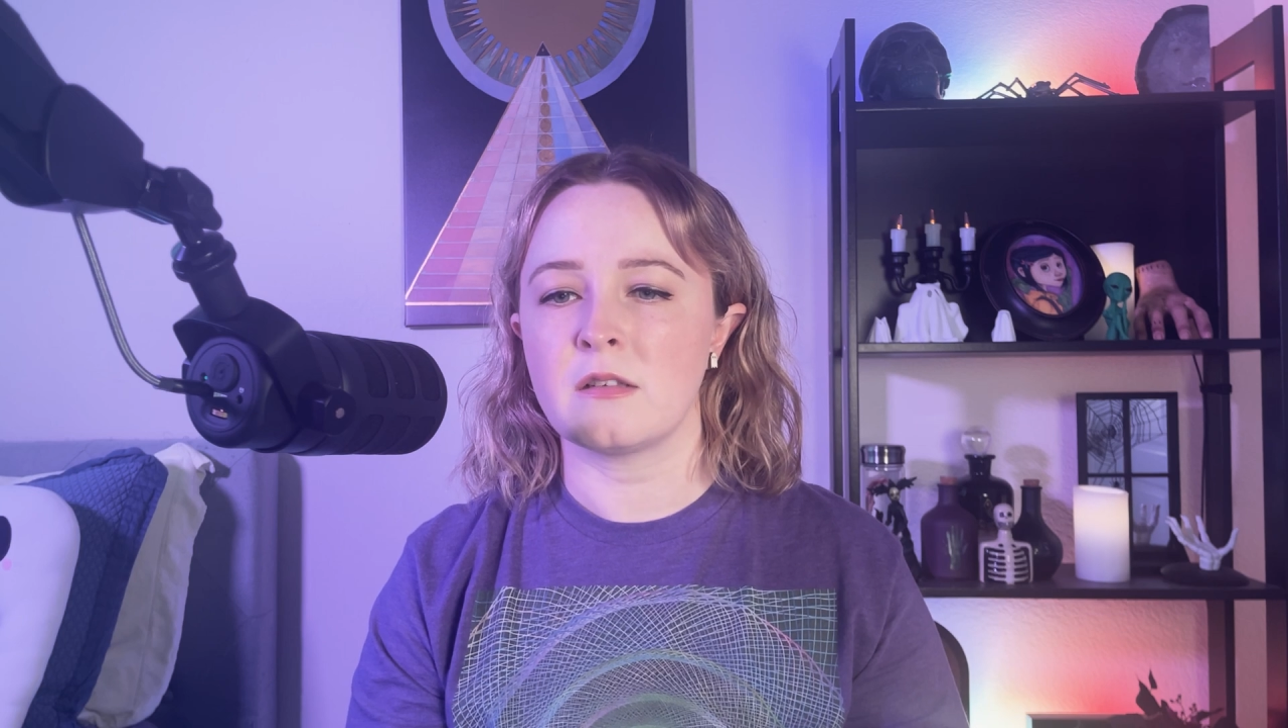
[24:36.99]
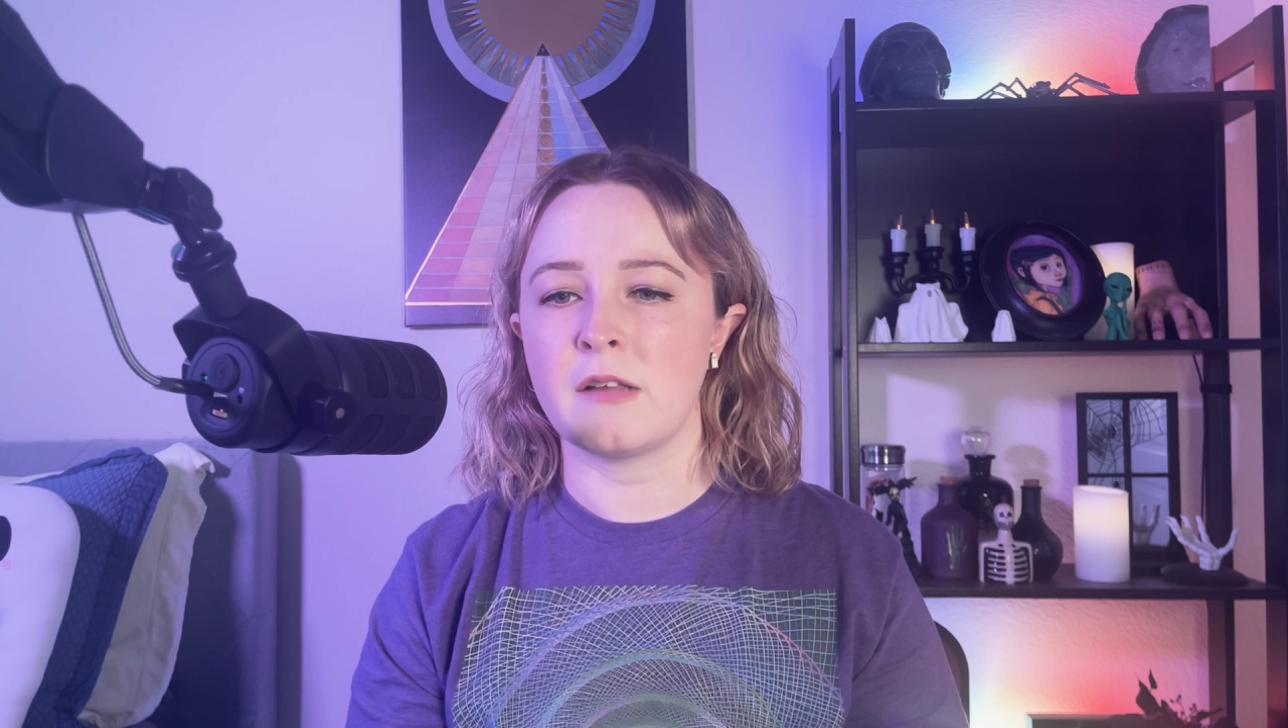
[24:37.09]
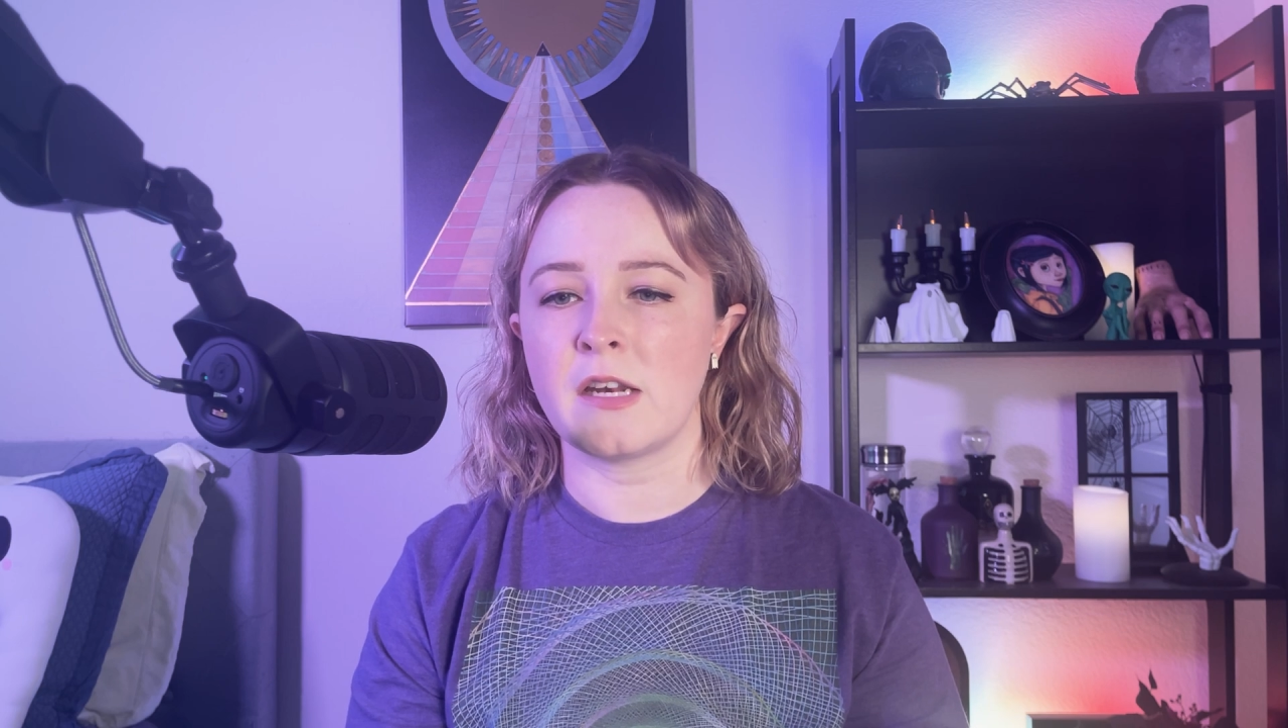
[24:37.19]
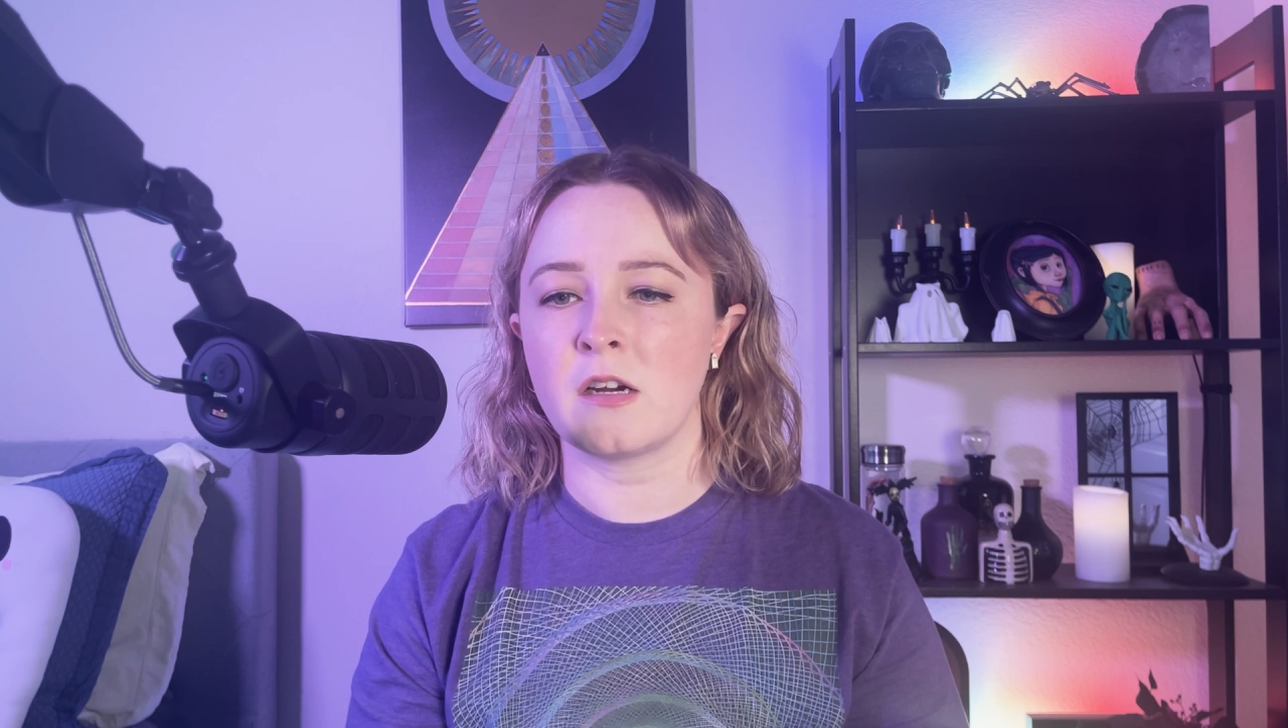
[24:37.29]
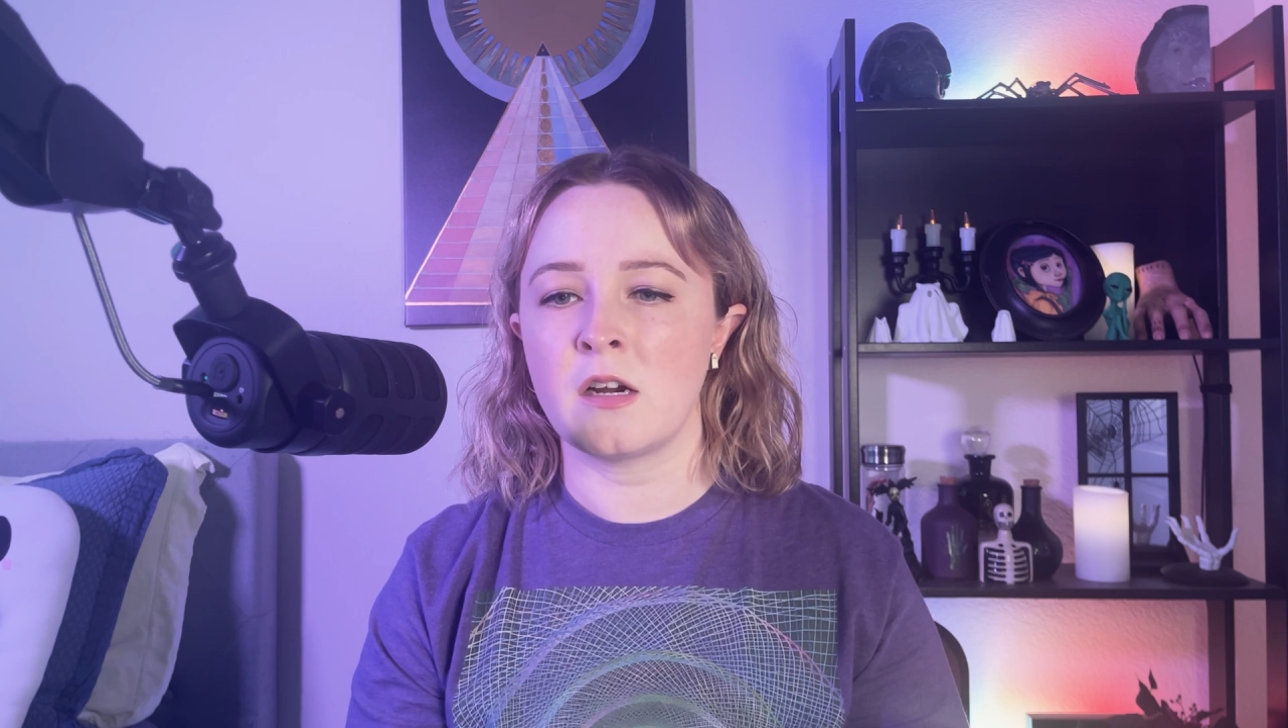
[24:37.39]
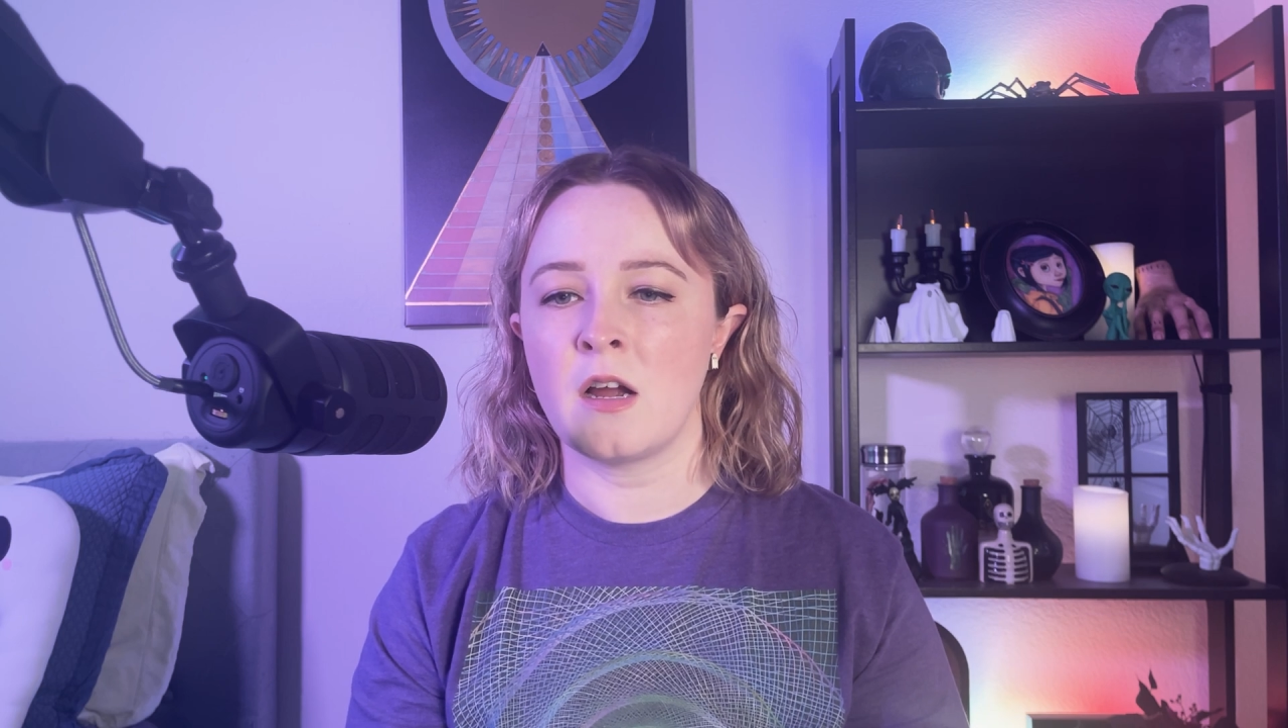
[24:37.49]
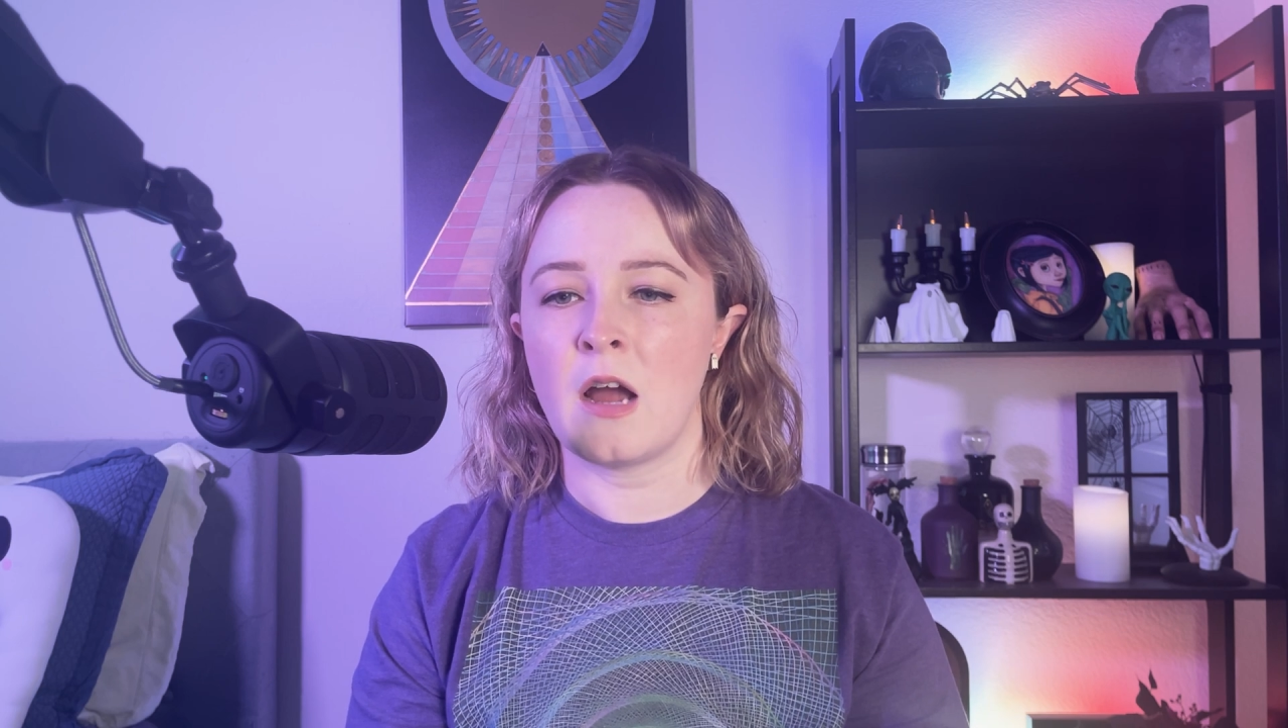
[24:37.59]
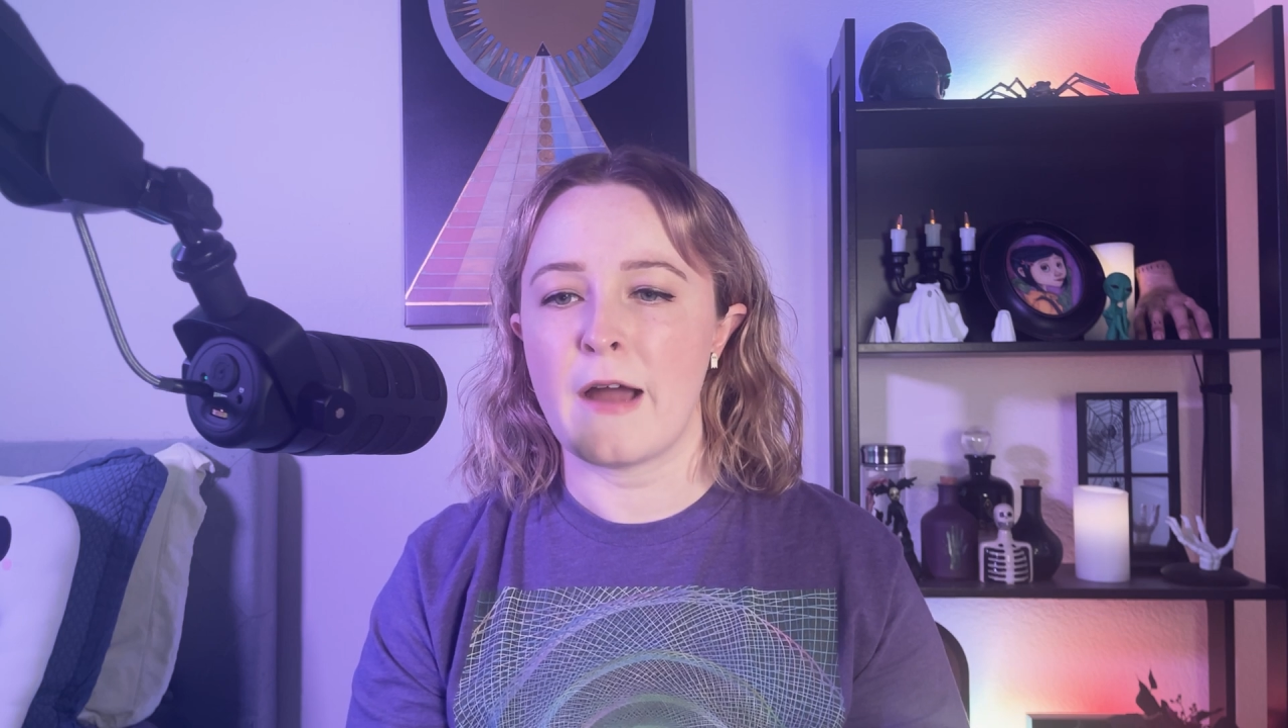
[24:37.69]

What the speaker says: later,